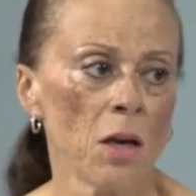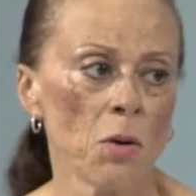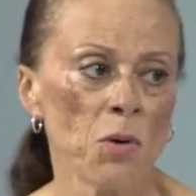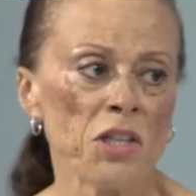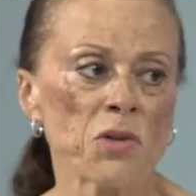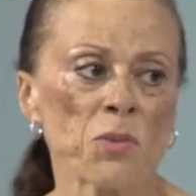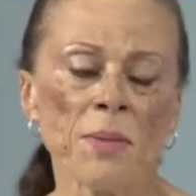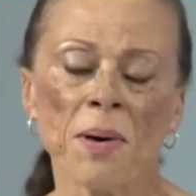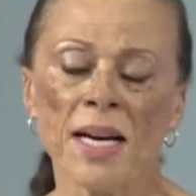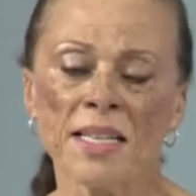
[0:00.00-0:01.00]
When his
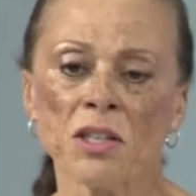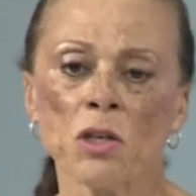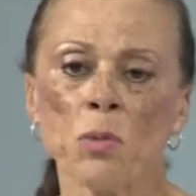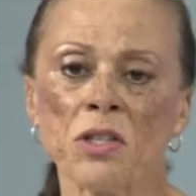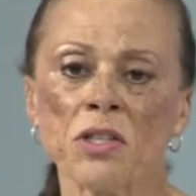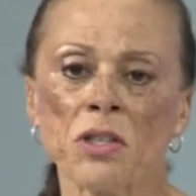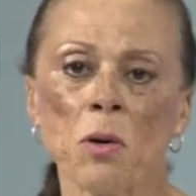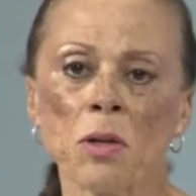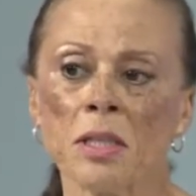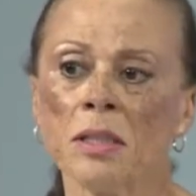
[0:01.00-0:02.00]
red bicycle was
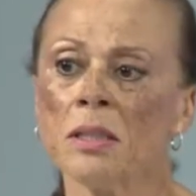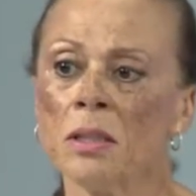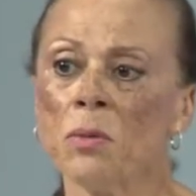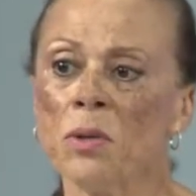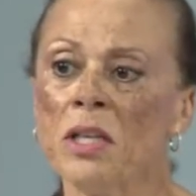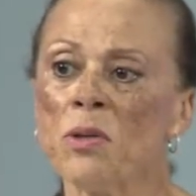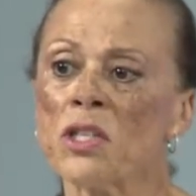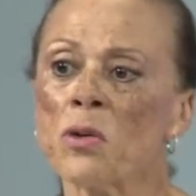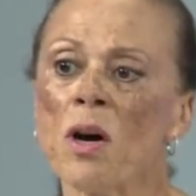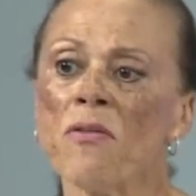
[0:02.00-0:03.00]
stolen when he was
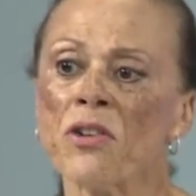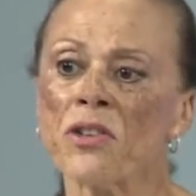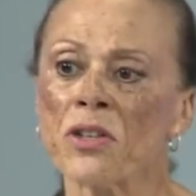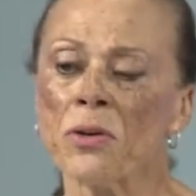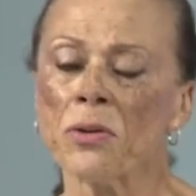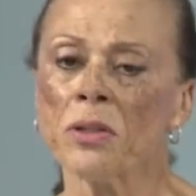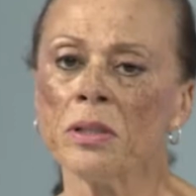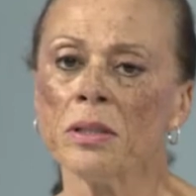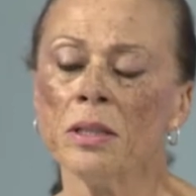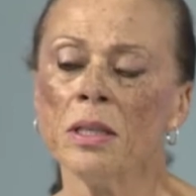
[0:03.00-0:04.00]
12 years old,
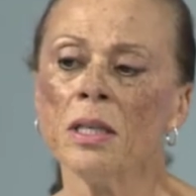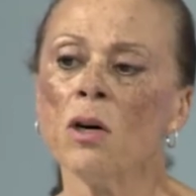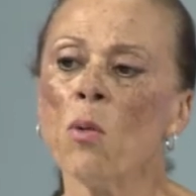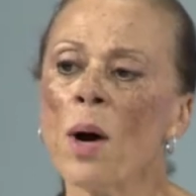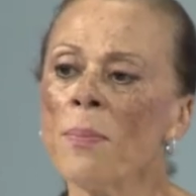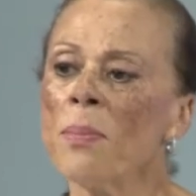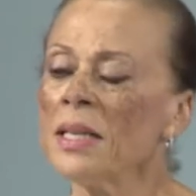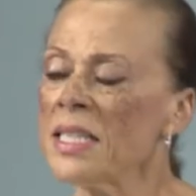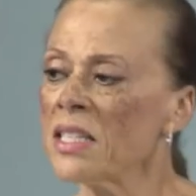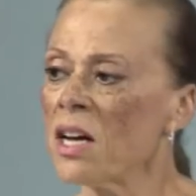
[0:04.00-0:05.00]
a white
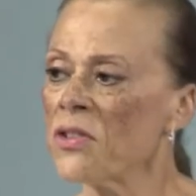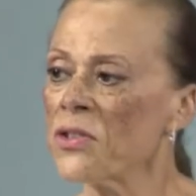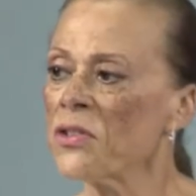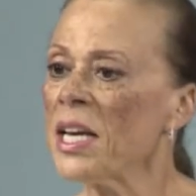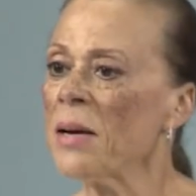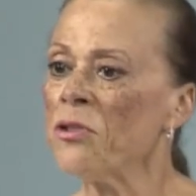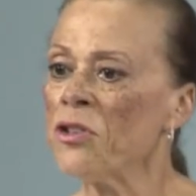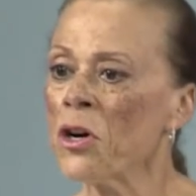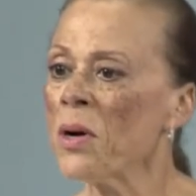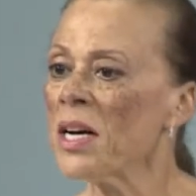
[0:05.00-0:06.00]
police officer named
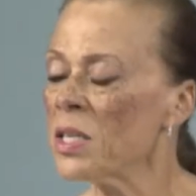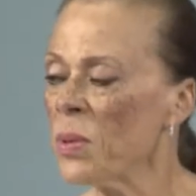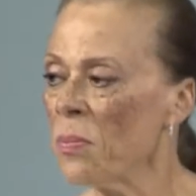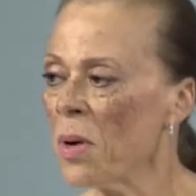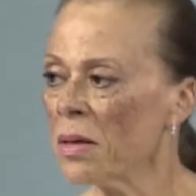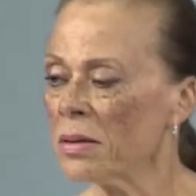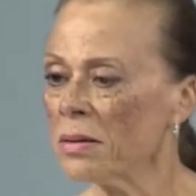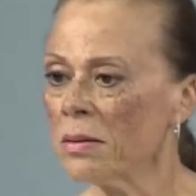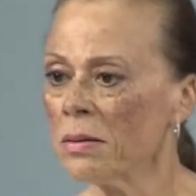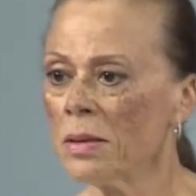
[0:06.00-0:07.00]
Joe S.B.
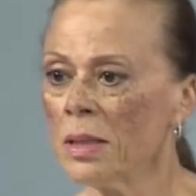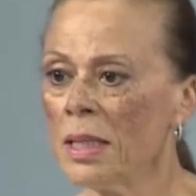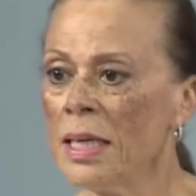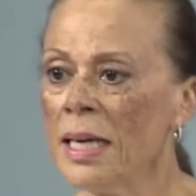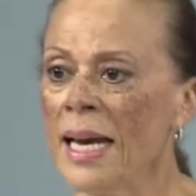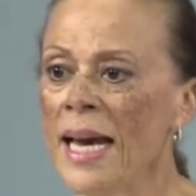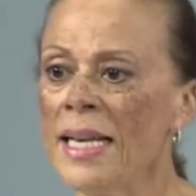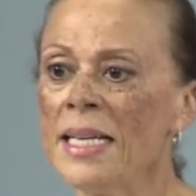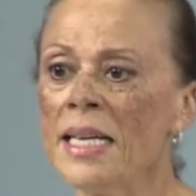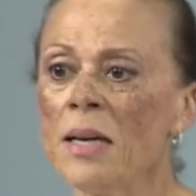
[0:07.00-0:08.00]
Martin
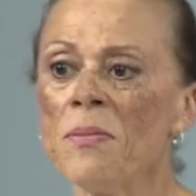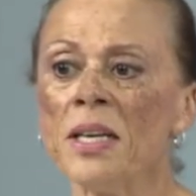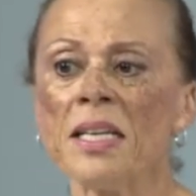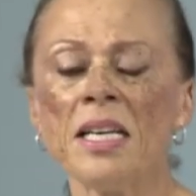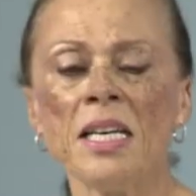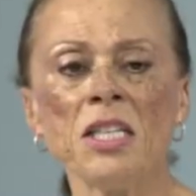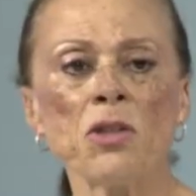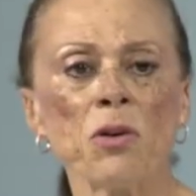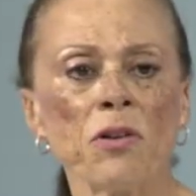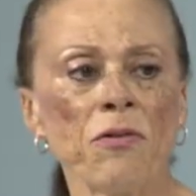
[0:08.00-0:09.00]
handed him the keys
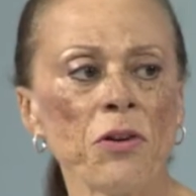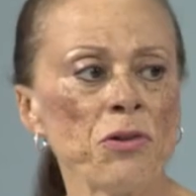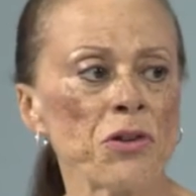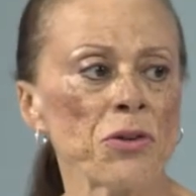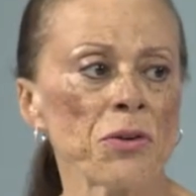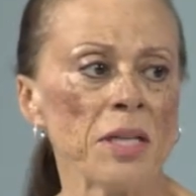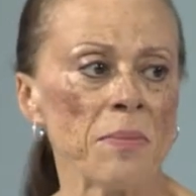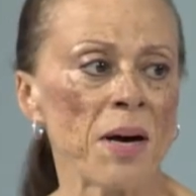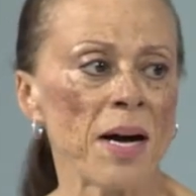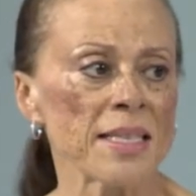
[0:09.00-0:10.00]
to a future in
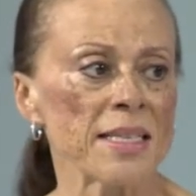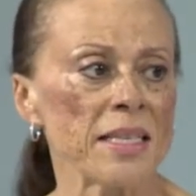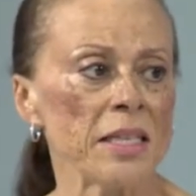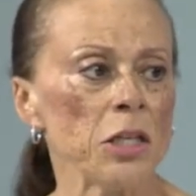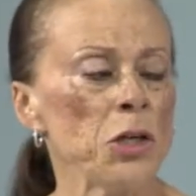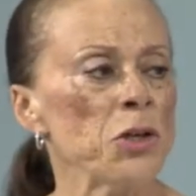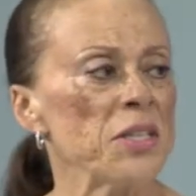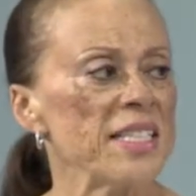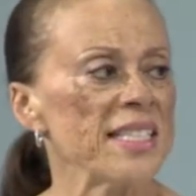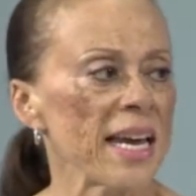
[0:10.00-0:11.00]
boxing he
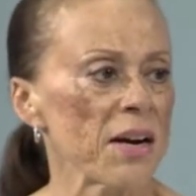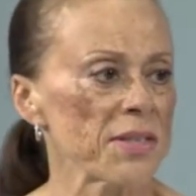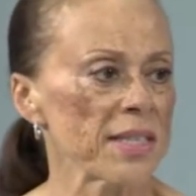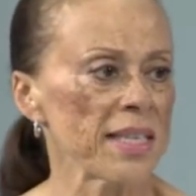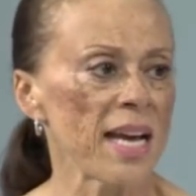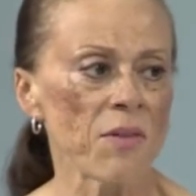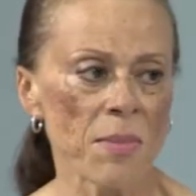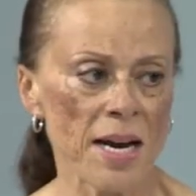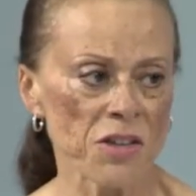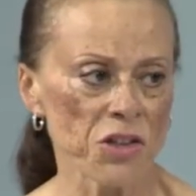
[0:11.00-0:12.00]
could scarcely have
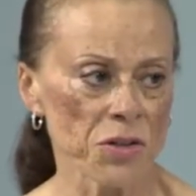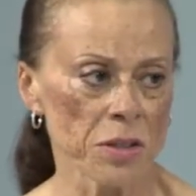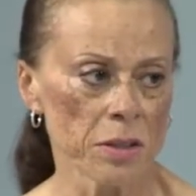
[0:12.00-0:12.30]
imagined.